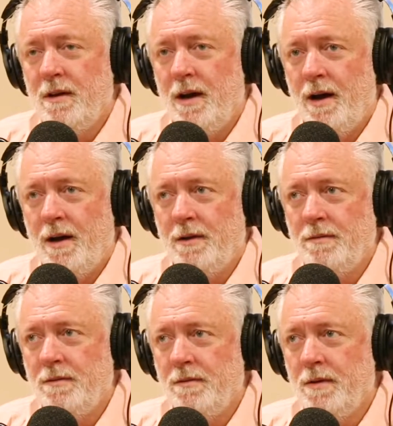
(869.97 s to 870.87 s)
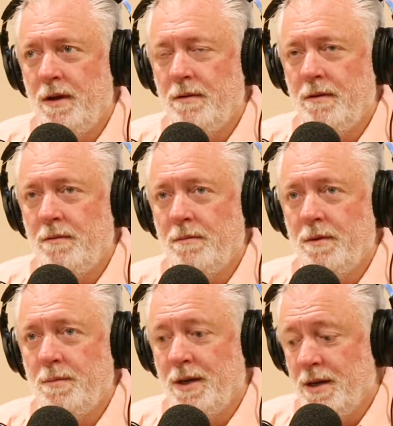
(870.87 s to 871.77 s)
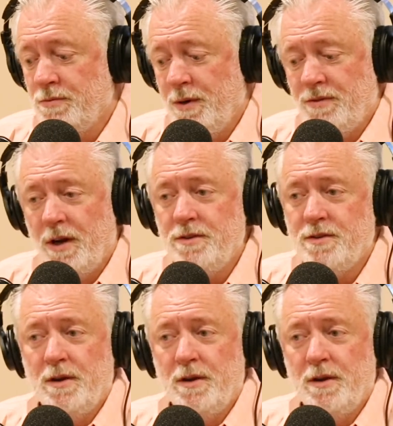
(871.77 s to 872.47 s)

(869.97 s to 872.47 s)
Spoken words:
because we've done,